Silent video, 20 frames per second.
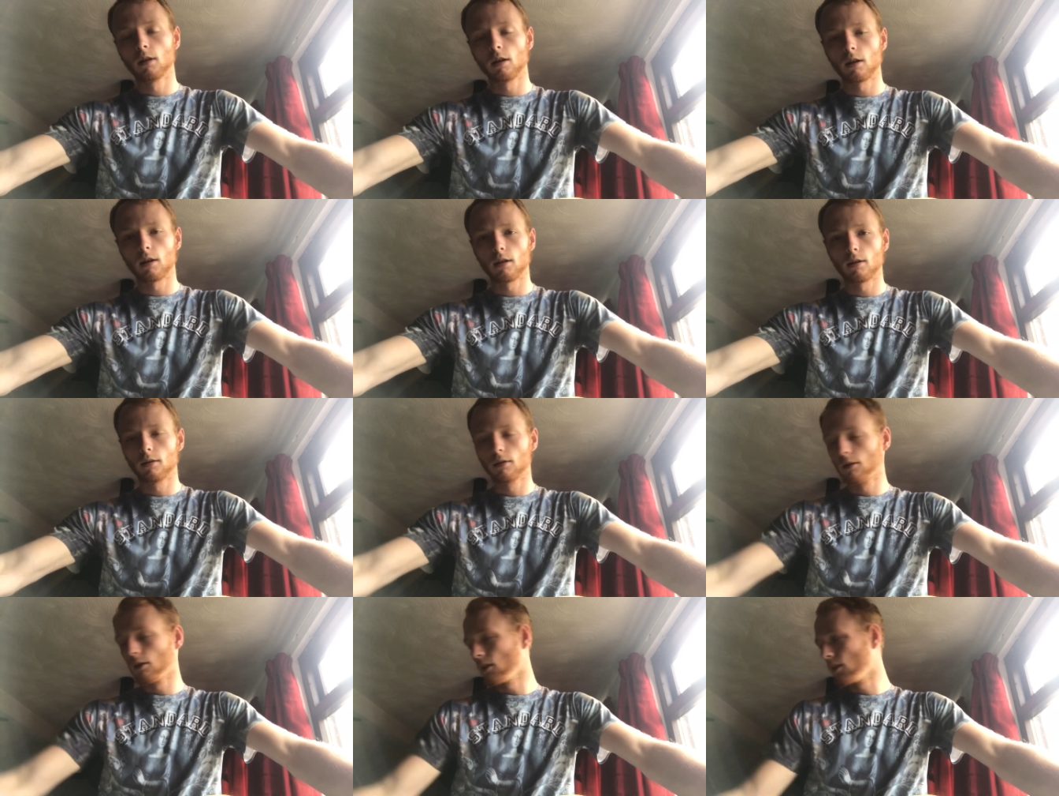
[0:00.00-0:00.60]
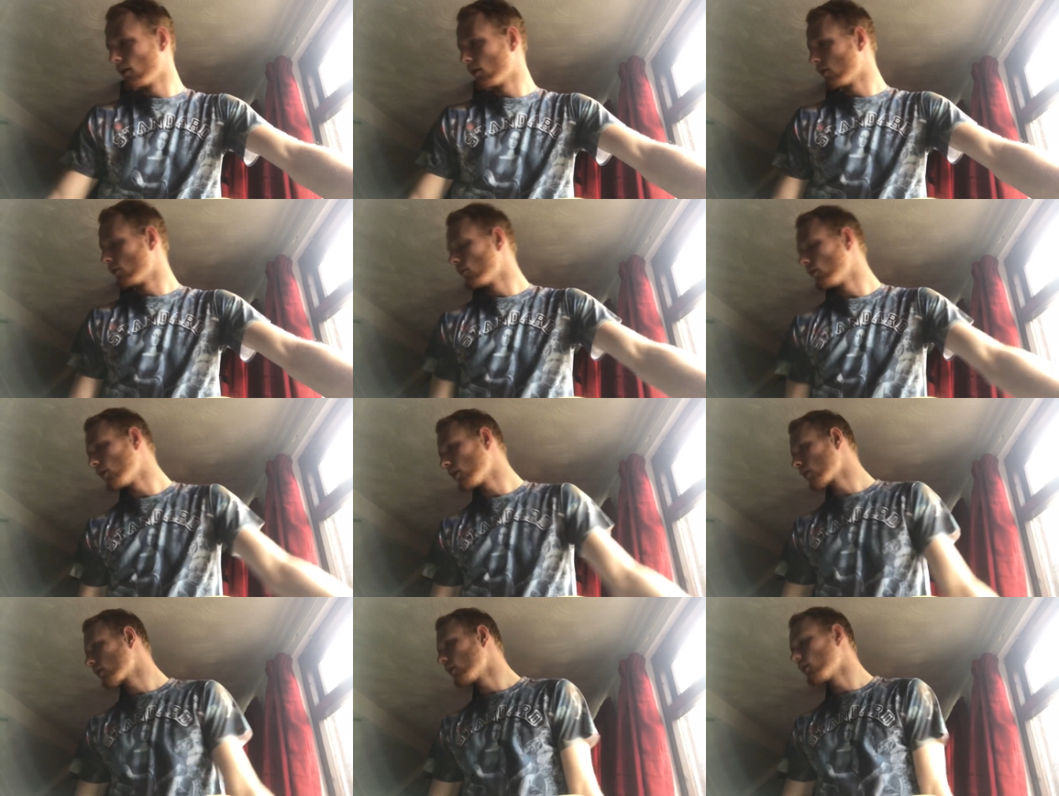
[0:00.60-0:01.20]
And you know
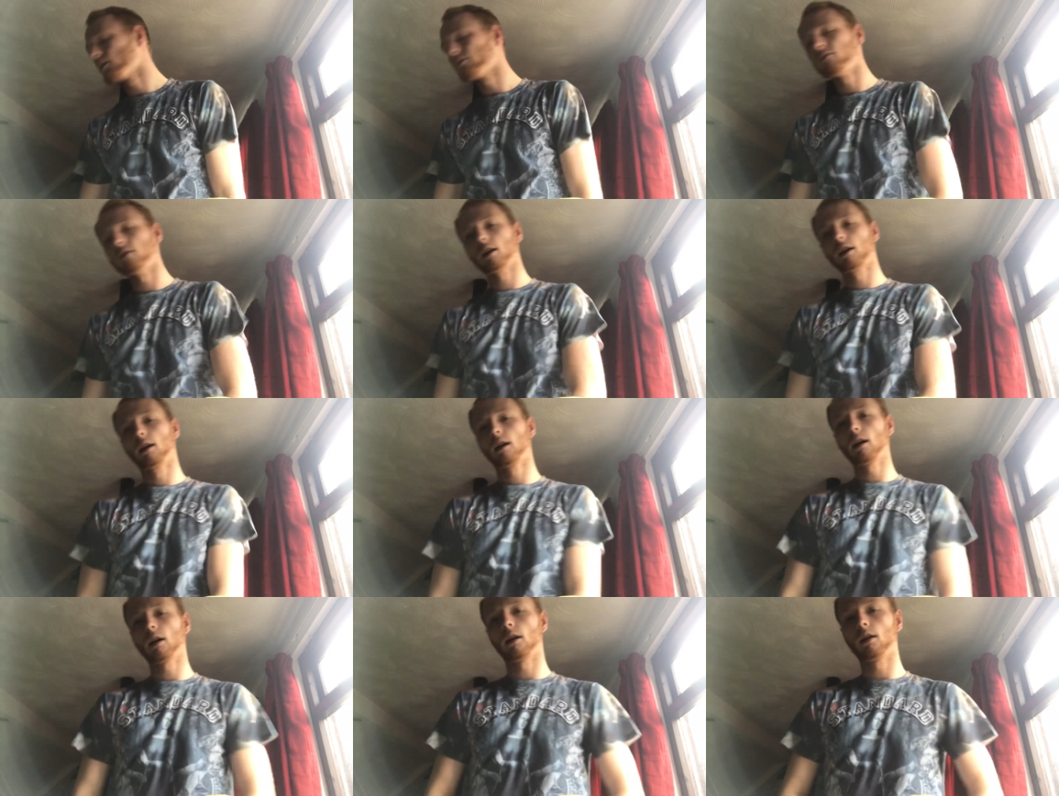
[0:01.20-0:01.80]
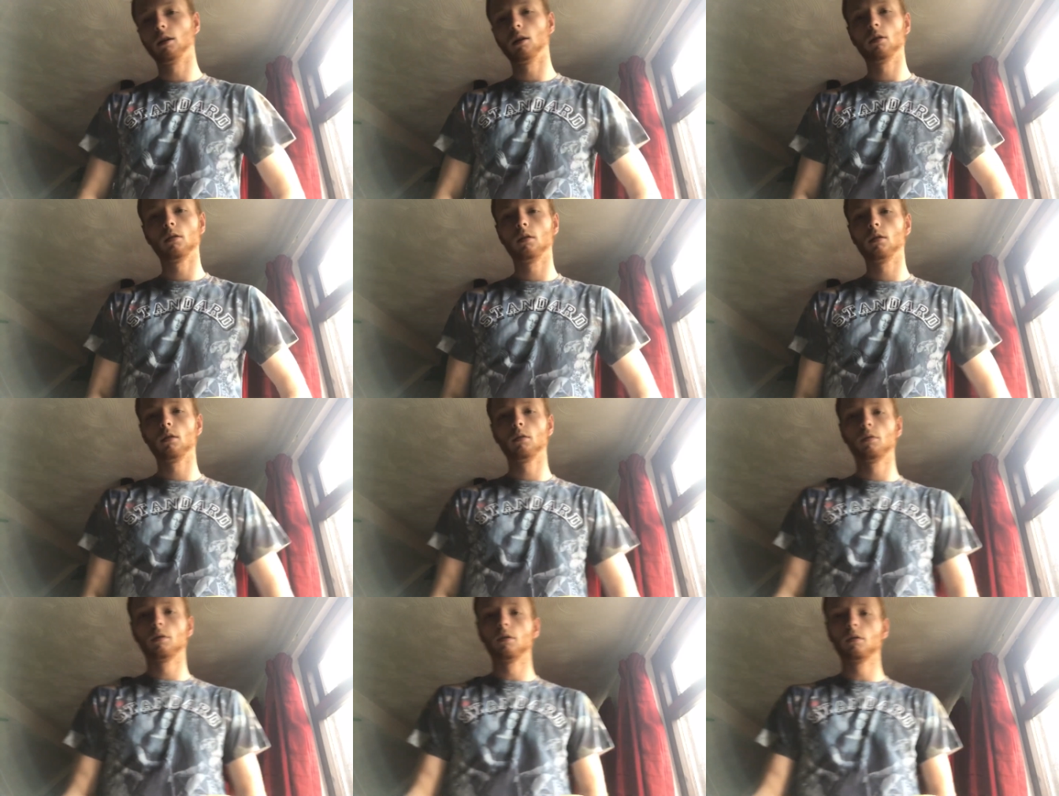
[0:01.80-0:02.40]
what? I can't thank you,
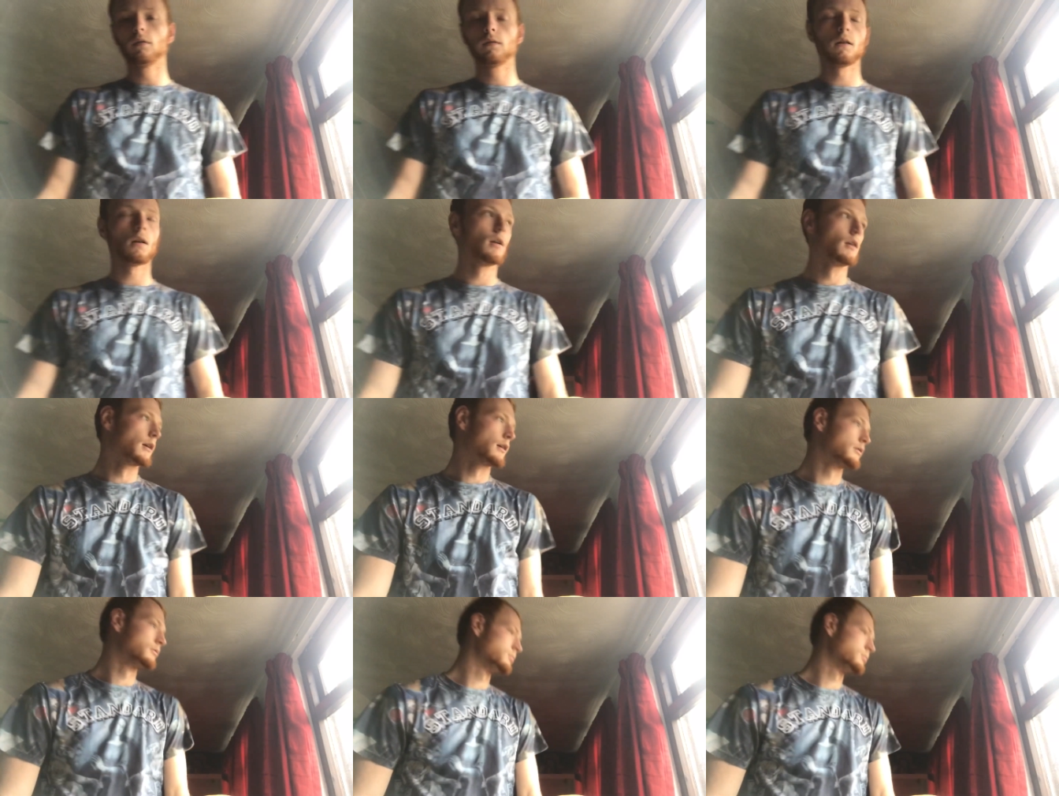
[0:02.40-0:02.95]
you enough, like.